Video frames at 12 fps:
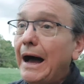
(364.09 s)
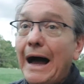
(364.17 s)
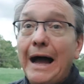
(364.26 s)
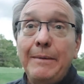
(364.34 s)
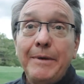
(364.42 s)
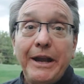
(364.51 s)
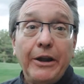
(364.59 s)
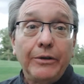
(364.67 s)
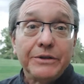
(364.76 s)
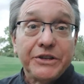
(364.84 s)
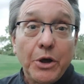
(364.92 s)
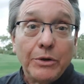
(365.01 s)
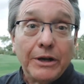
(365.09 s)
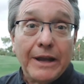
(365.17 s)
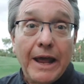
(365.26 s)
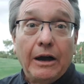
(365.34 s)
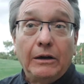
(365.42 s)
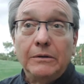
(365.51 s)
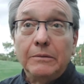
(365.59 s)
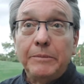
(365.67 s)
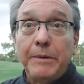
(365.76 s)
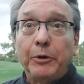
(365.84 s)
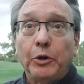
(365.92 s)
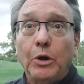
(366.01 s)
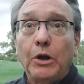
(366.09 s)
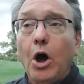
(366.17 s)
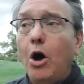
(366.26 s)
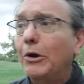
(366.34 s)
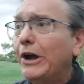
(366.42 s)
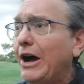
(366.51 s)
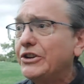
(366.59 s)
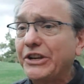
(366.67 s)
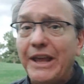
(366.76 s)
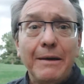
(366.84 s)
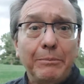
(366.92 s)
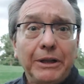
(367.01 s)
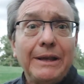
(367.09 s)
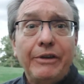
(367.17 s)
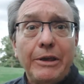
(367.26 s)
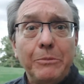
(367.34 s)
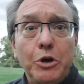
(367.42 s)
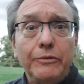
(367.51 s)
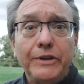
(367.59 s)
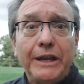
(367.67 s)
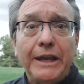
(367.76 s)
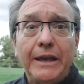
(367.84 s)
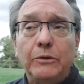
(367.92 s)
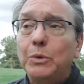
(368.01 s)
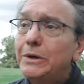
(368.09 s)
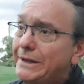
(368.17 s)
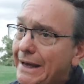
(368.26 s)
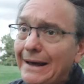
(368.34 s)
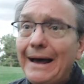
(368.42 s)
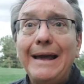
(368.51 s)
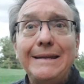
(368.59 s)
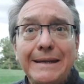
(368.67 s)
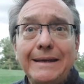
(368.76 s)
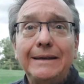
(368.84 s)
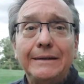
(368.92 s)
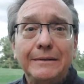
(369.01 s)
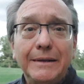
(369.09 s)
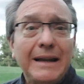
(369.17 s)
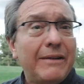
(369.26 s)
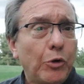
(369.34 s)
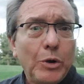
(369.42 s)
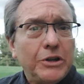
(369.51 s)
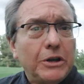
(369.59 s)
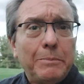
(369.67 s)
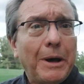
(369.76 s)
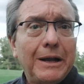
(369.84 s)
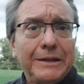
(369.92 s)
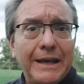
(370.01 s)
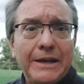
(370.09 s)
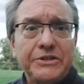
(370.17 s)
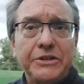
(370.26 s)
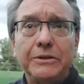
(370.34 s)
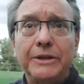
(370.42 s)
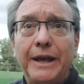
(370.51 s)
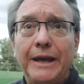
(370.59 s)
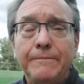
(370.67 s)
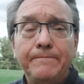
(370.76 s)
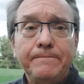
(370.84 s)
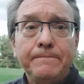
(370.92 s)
I'm in Arizona now. People are going, oh gosh, I can't believe he moved again. Well, yeah, I did. And I've already done a podcast on that.